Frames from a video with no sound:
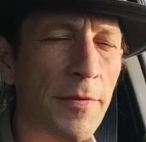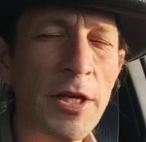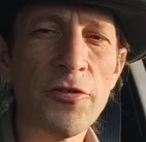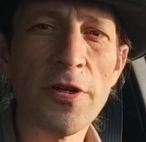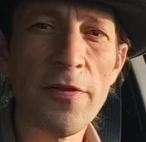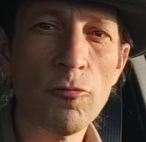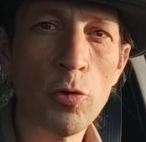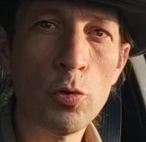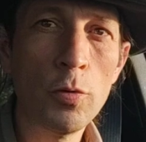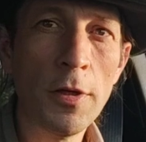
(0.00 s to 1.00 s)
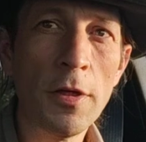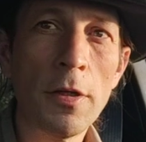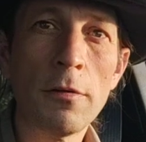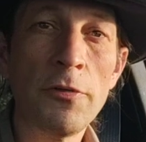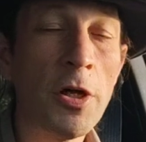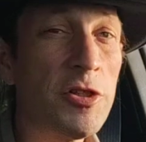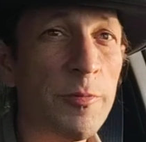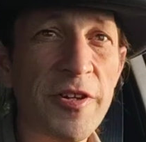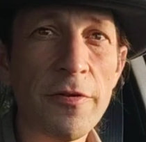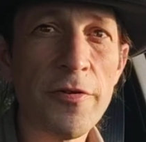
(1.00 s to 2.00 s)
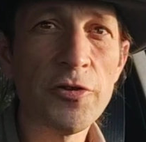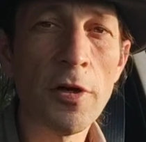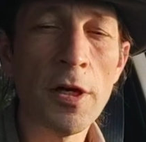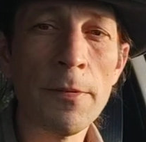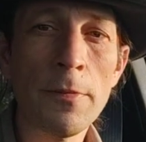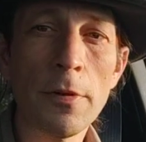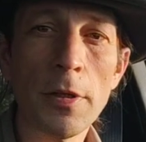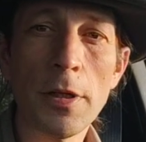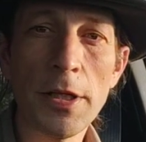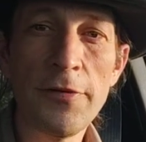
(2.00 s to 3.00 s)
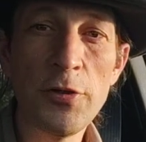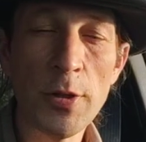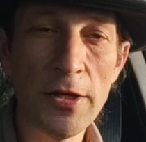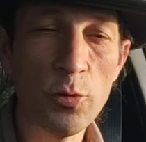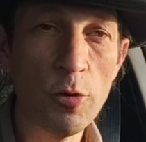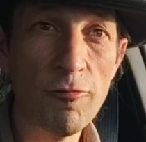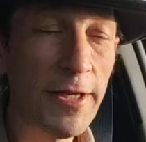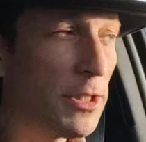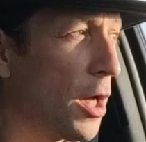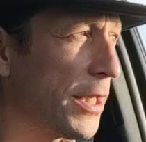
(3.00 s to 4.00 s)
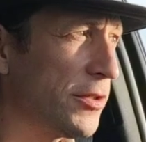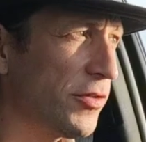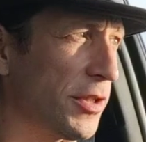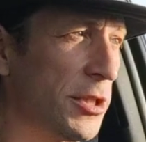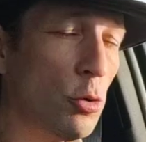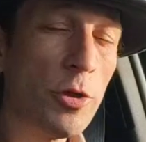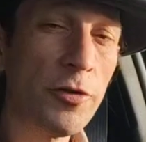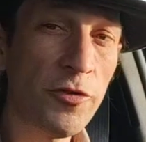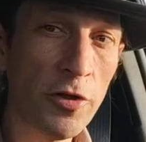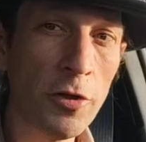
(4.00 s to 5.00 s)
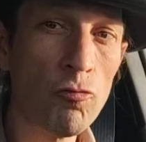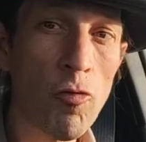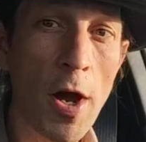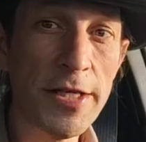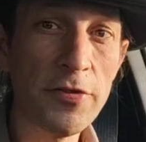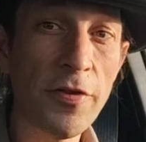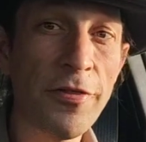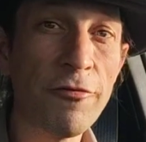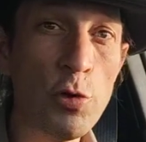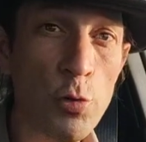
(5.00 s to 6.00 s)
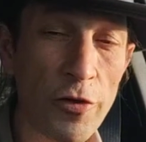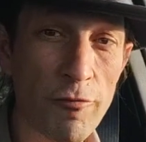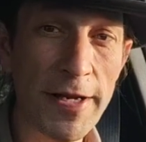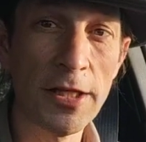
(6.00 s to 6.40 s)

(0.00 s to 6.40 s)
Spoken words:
That's another rule. 90% of the time, if you get to a red light, you can turn right through the red